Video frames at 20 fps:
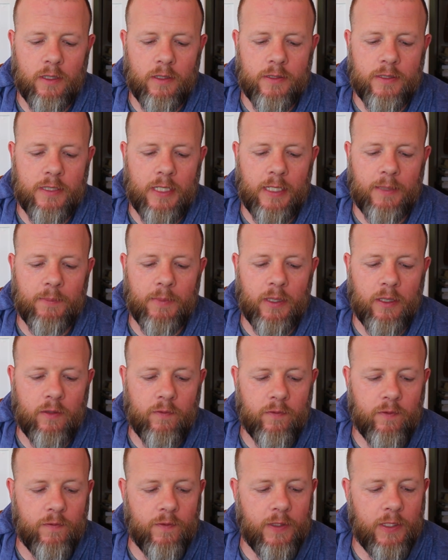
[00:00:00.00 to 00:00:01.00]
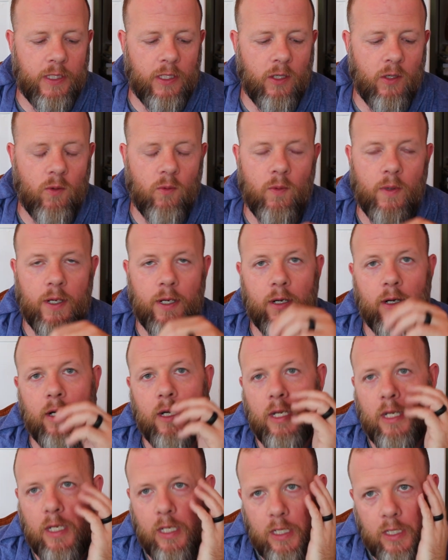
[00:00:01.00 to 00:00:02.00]
segment of the video
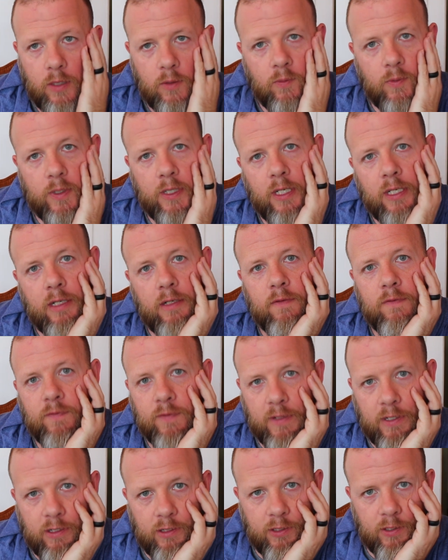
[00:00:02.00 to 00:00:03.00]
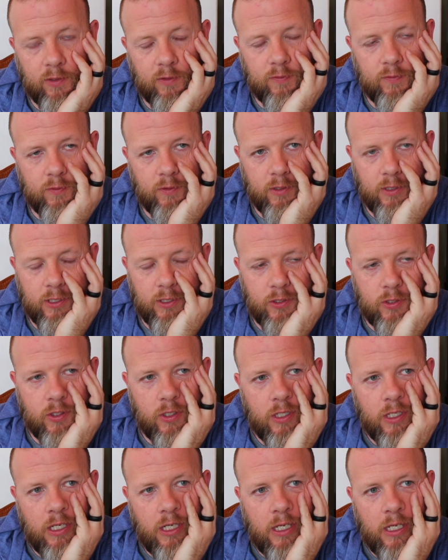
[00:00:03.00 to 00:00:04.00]
where we had failure
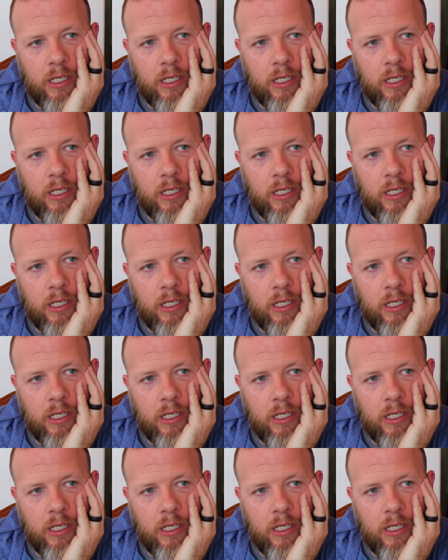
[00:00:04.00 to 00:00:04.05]
footage.